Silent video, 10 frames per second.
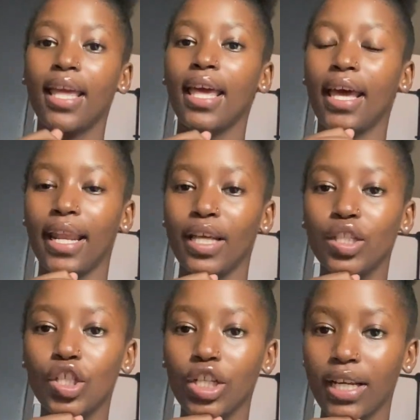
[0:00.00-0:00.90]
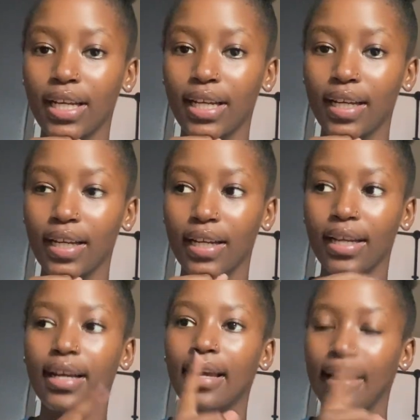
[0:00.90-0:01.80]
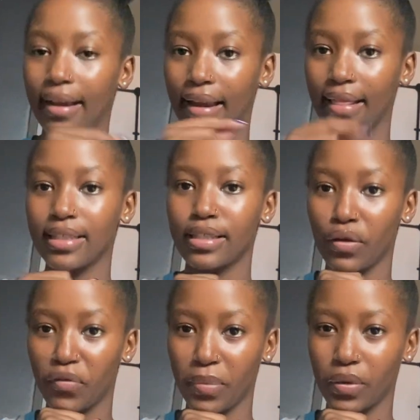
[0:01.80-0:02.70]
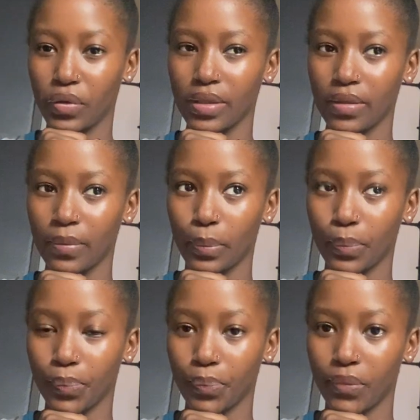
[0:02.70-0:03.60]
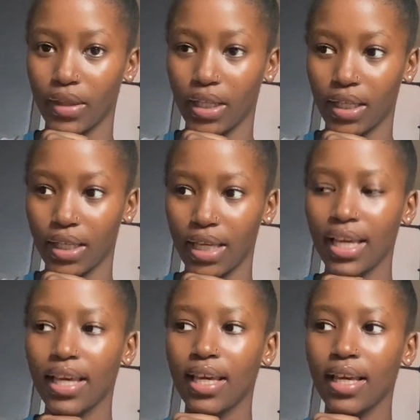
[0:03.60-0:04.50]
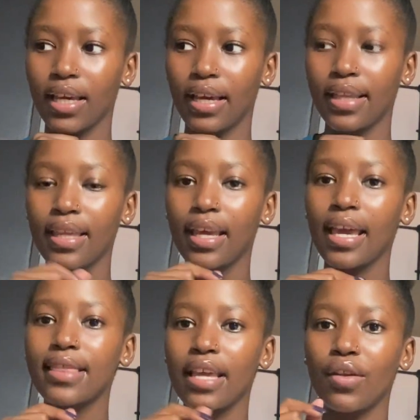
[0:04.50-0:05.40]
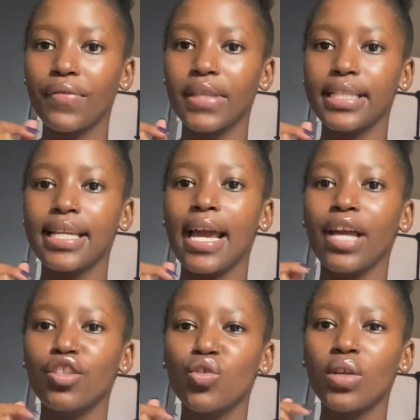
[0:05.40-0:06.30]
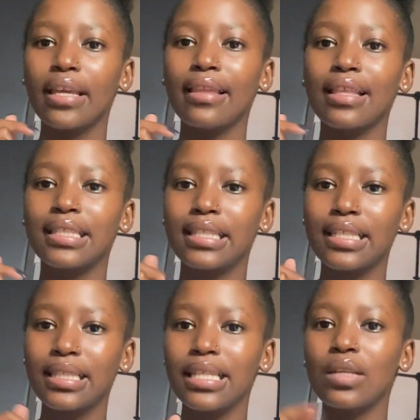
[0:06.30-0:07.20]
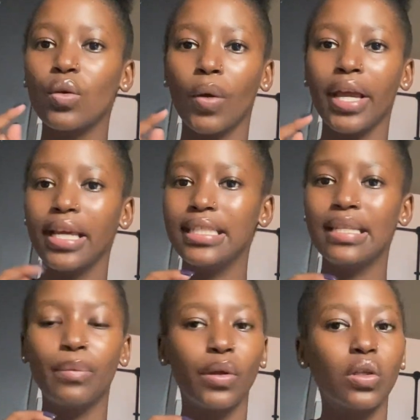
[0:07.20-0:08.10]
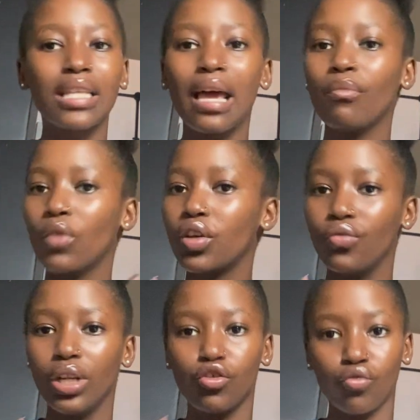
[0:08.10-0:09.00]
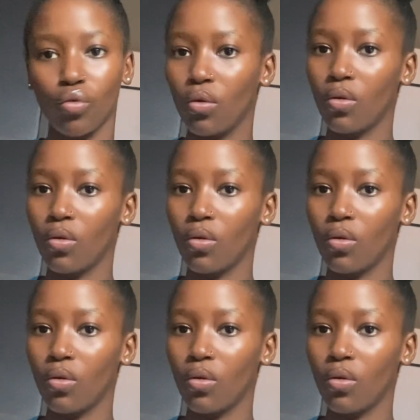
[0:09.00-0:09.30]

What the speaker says: and I took another set of pills. Ne? I think at the end of the day I took either 16 or 18 pills. I'm not really sure.